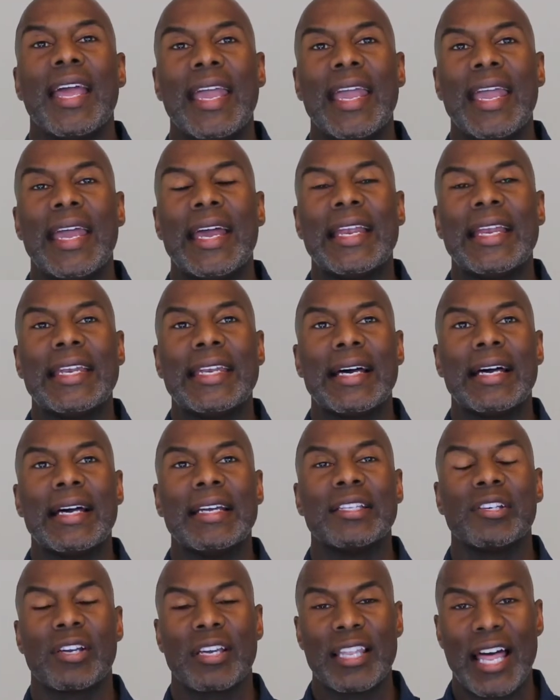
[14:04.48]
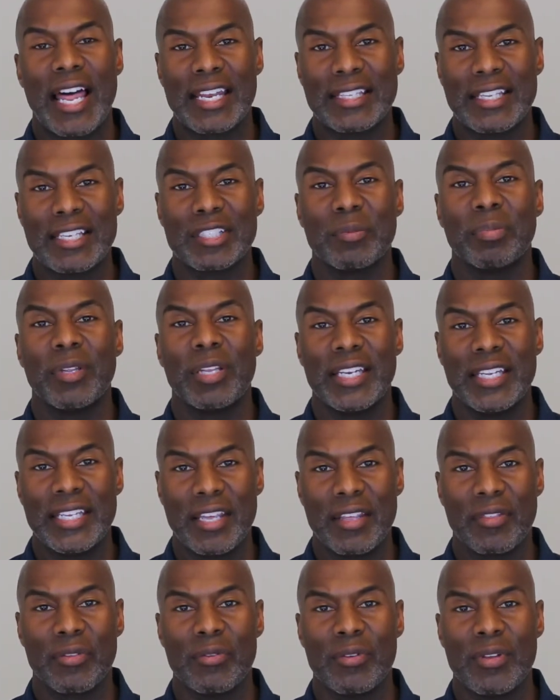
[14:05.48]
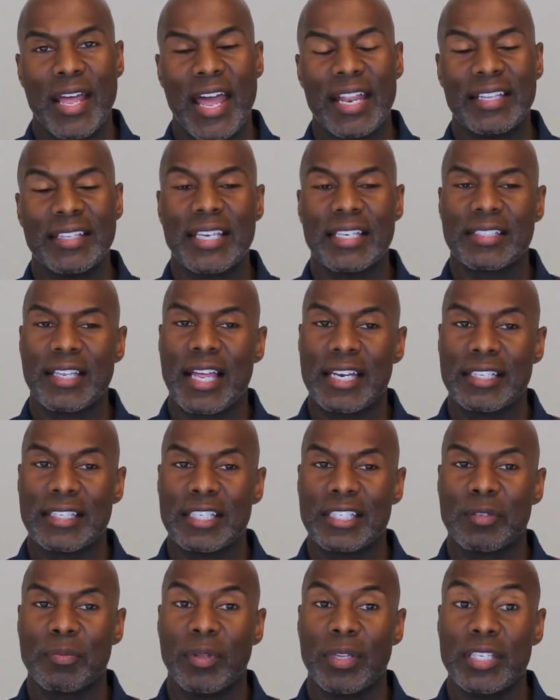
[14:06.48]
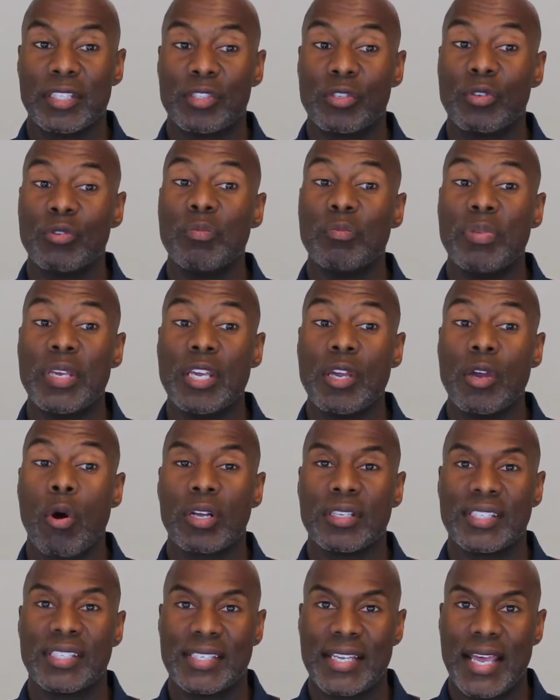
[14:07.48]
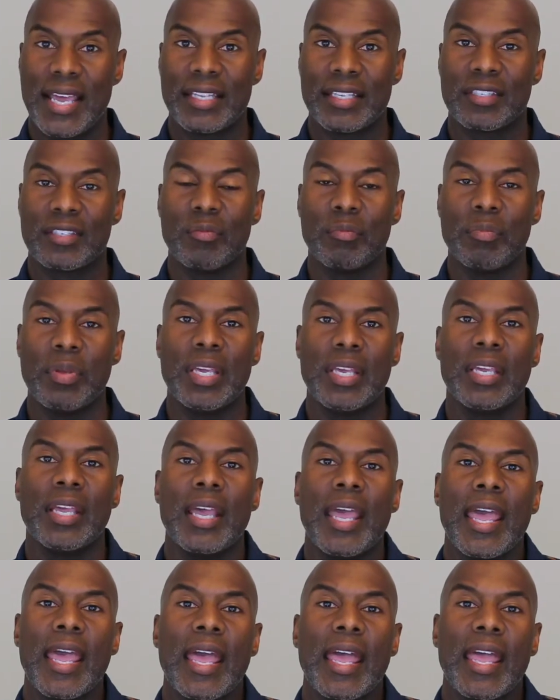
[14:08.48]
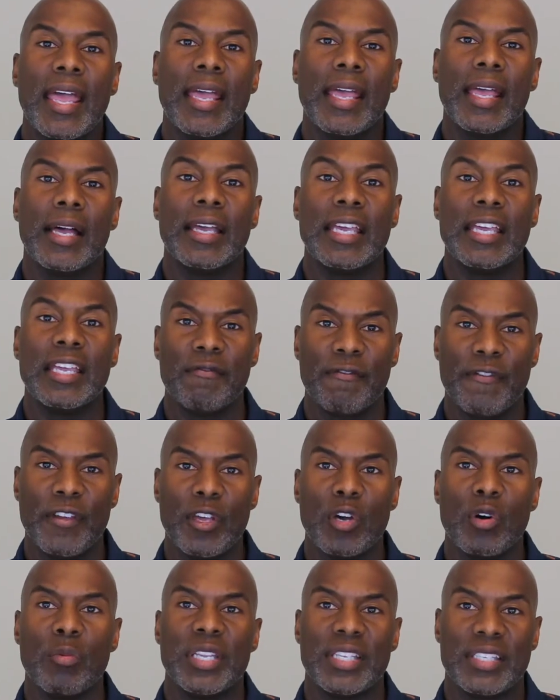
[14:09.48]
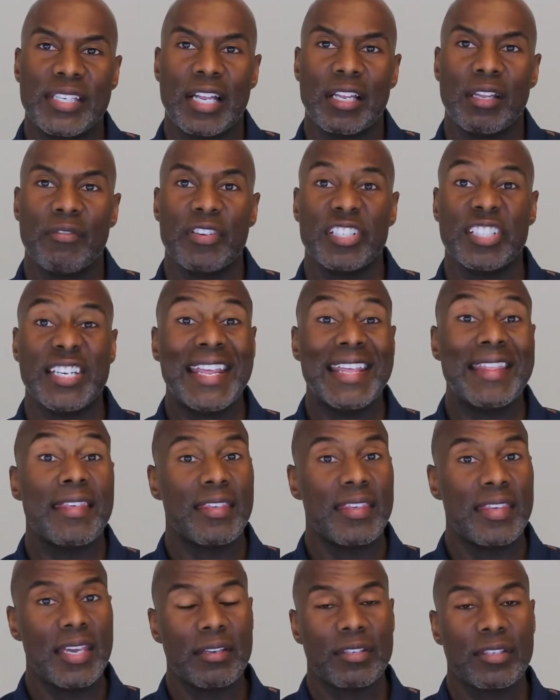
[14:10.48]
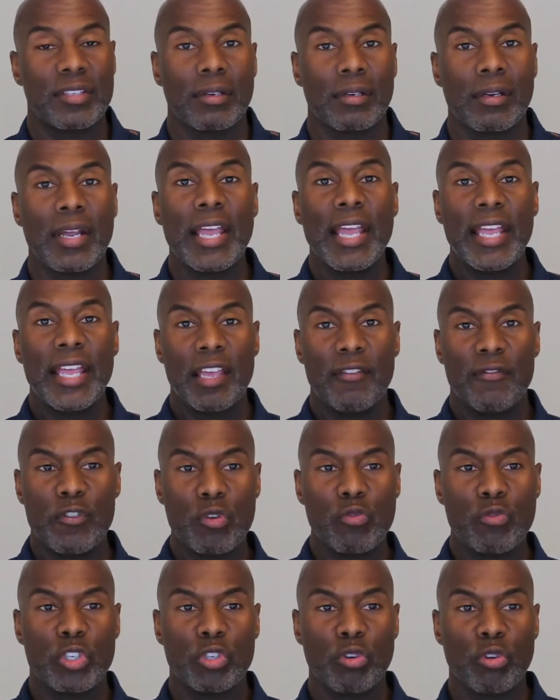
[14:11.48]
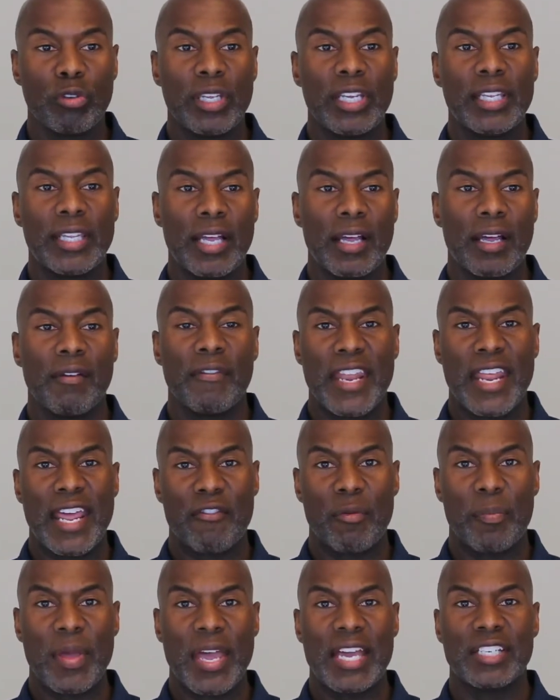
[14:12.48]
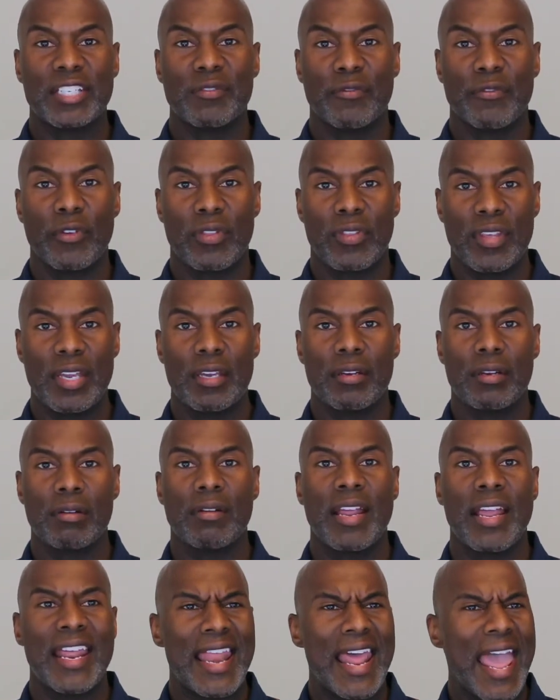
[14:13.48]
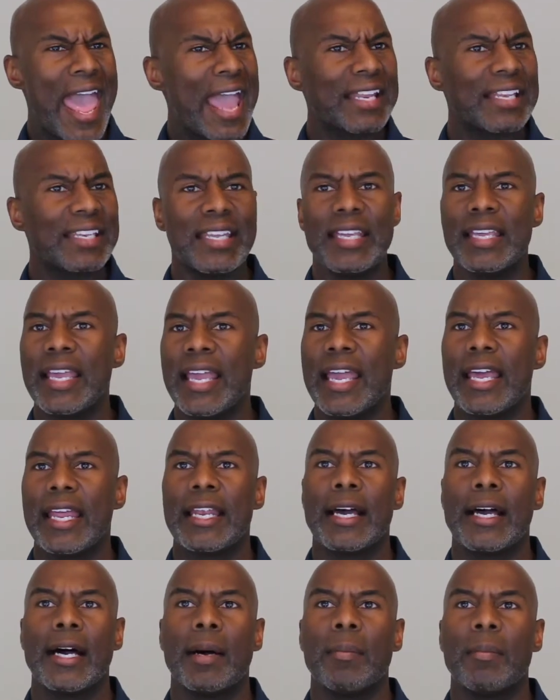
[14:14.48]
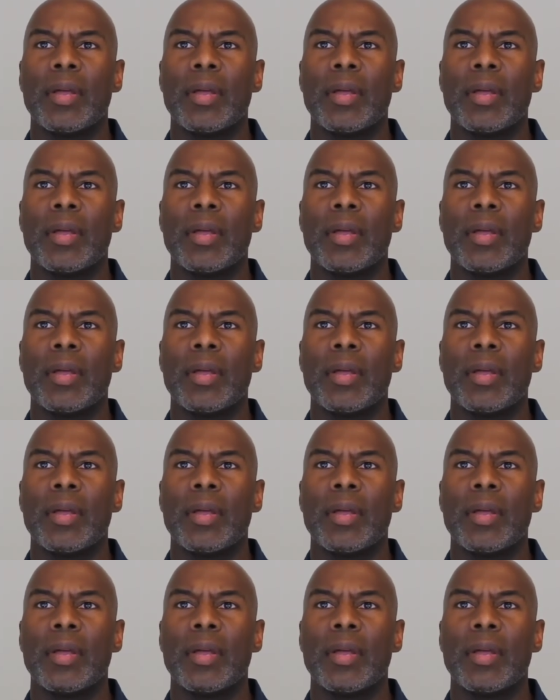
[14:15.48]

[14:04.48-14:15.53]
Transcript: and it took a lot of discipline to get through that. It takes a lot of discipline to be on set, to be in film, in television, in theater. If you truly love and have a passion for theater and acting and,